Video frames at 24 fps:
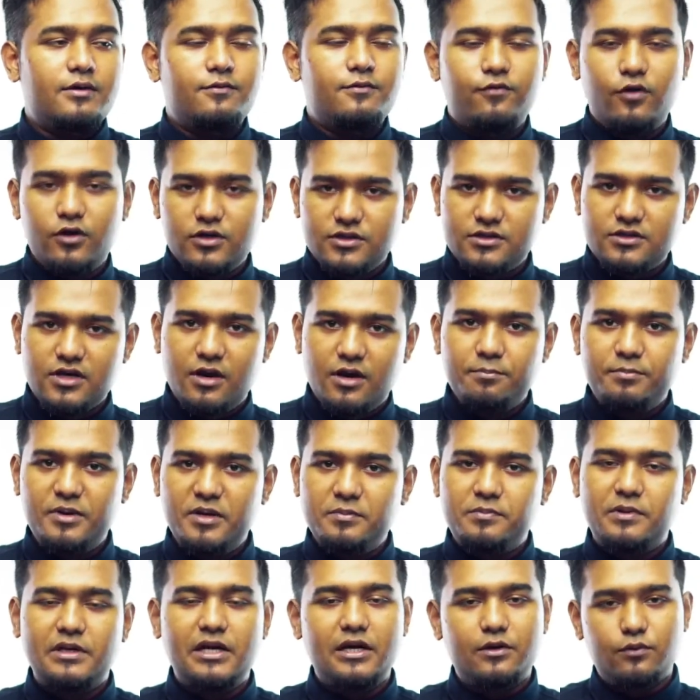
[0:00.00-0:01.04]
For some
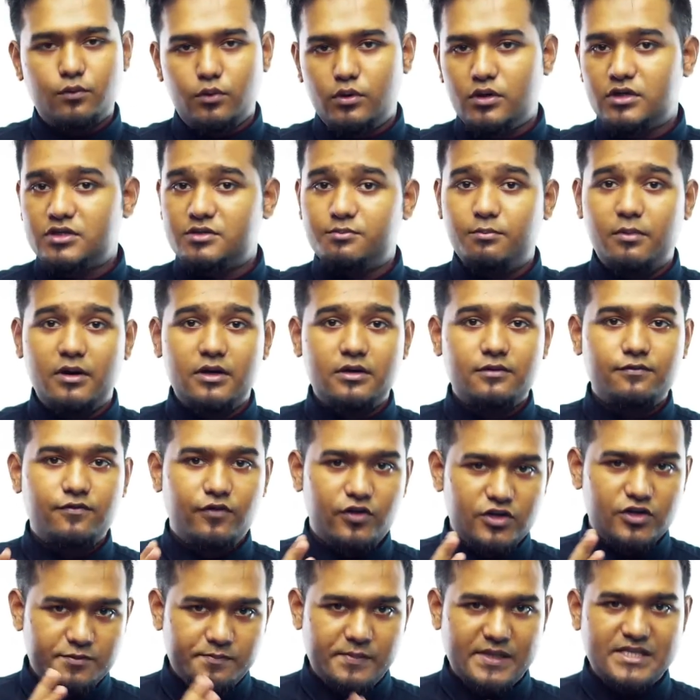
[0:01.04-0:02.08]
people it works, but
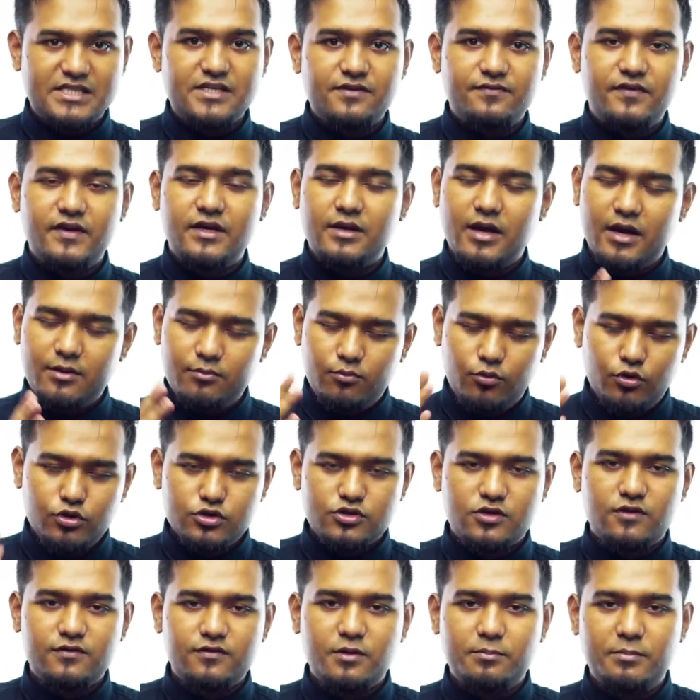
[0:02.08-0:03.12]
for specific and
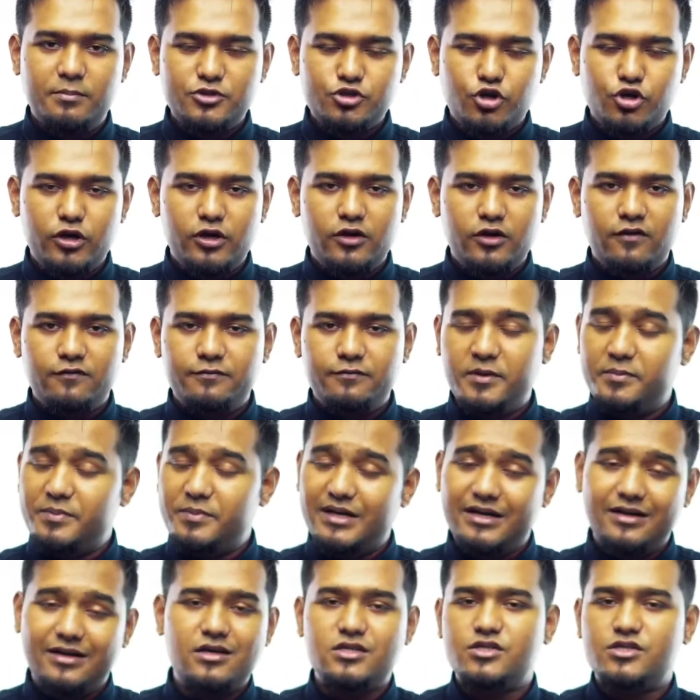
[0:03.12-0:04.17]
most of the majority of people
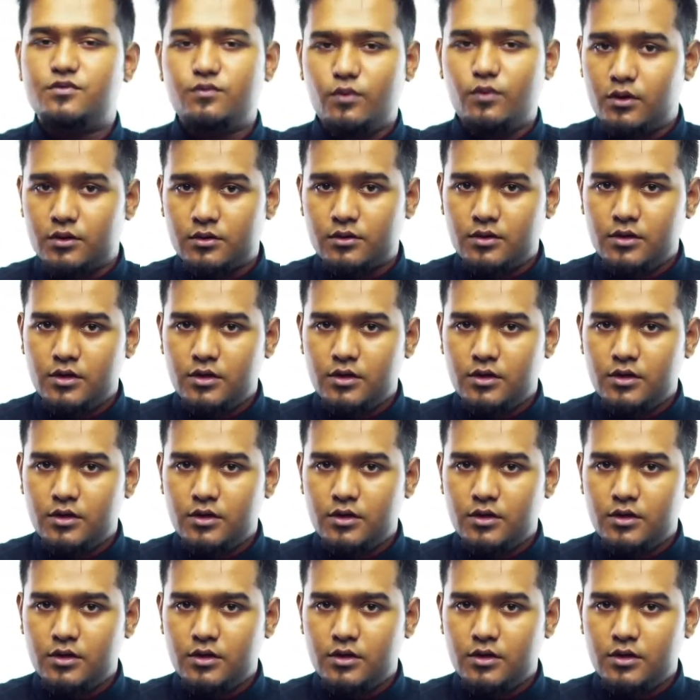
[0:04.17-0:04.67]
it doesn't work.